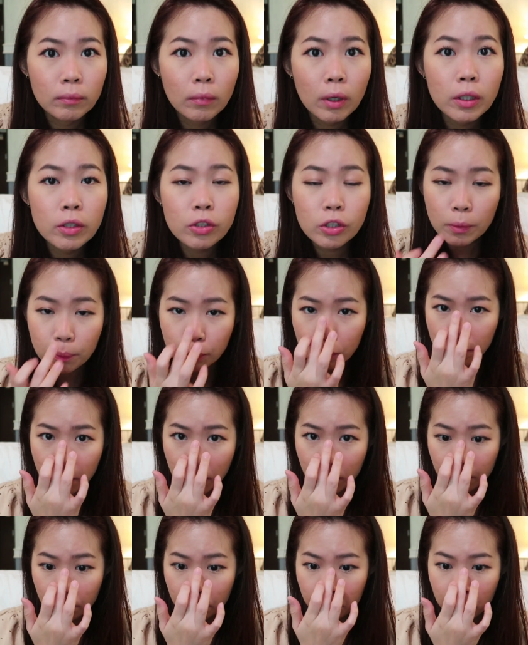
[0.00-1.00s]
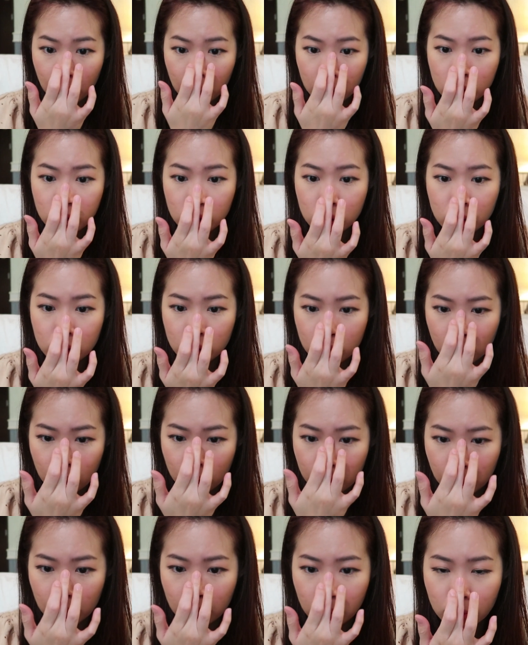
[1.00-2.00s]
I usually put my blush
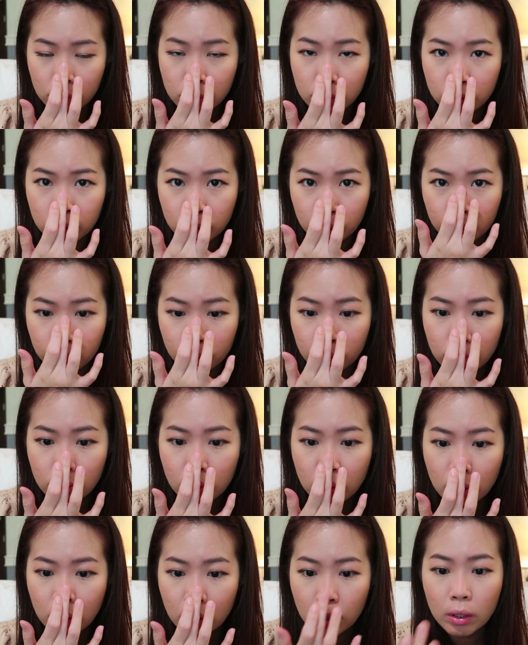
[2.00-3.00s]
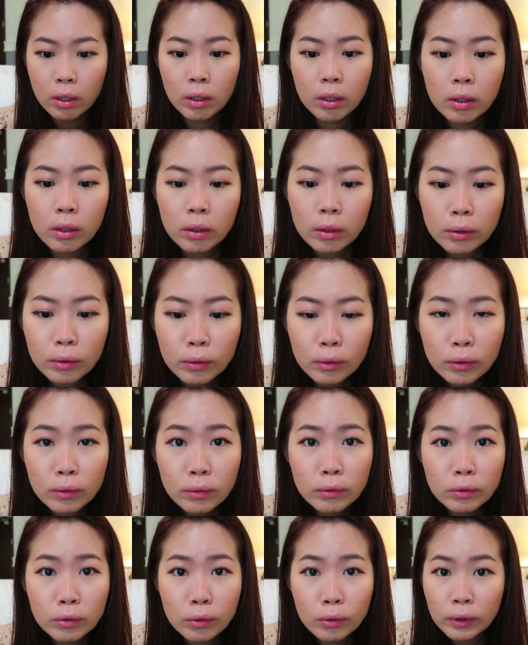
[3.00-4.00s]
on my nose too,
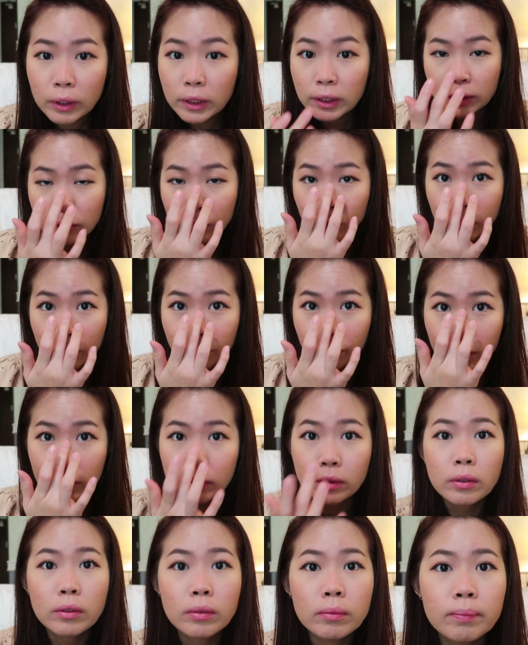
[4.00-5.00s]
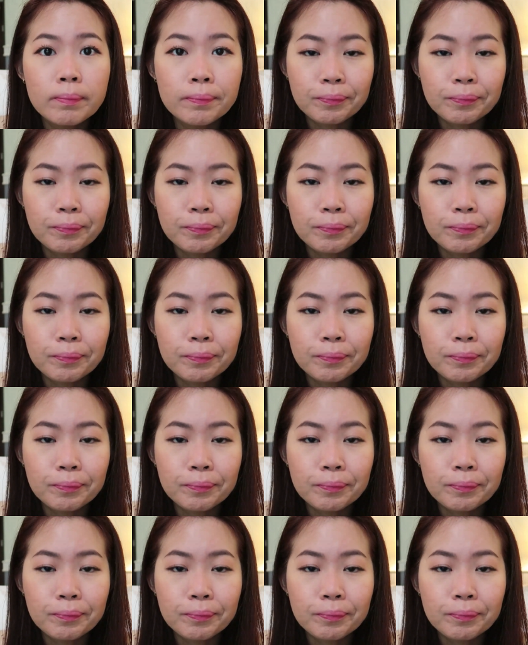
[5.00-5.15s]
so this is no different